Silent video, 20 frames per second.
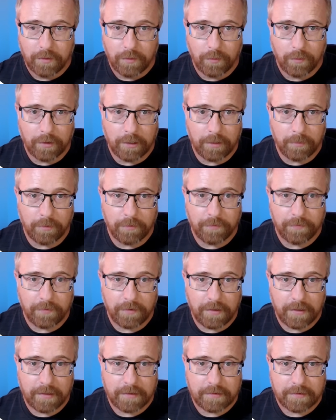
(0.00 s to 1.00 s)
Readable
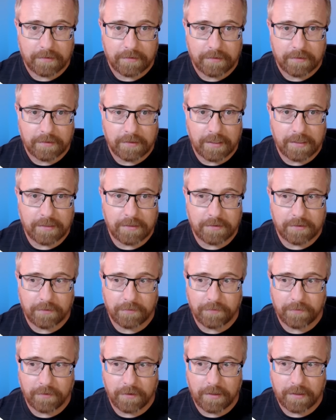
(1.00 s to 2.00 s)
font changes the
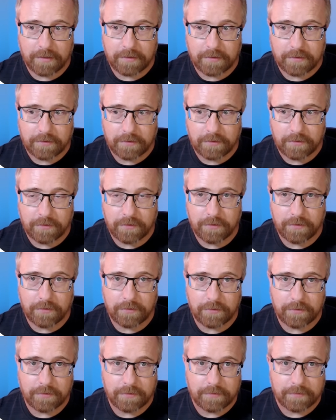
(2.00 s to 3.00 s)
font
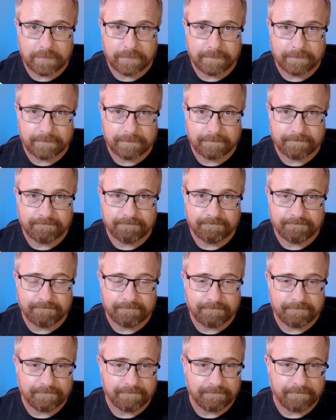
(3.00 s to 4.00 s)
to
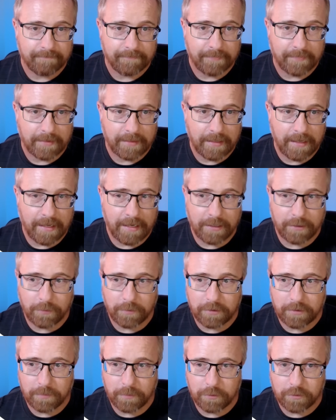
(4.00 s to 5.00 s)
I don't know
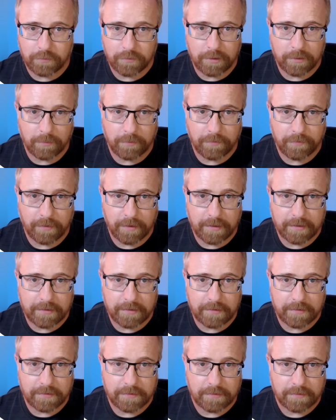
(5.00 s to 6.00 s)
what the most readable font
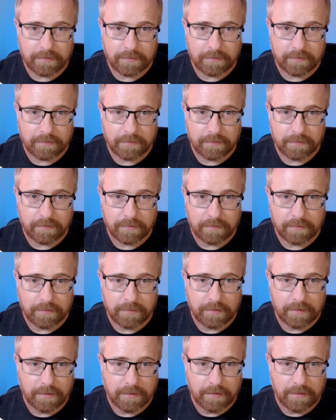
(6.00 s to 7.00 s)
is.
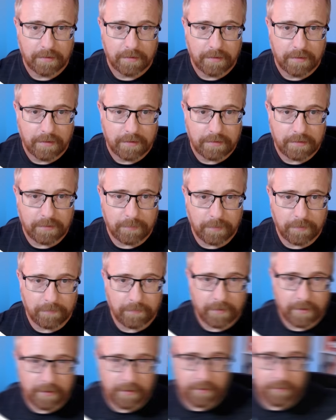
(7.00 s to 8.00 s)
Let's see if we can find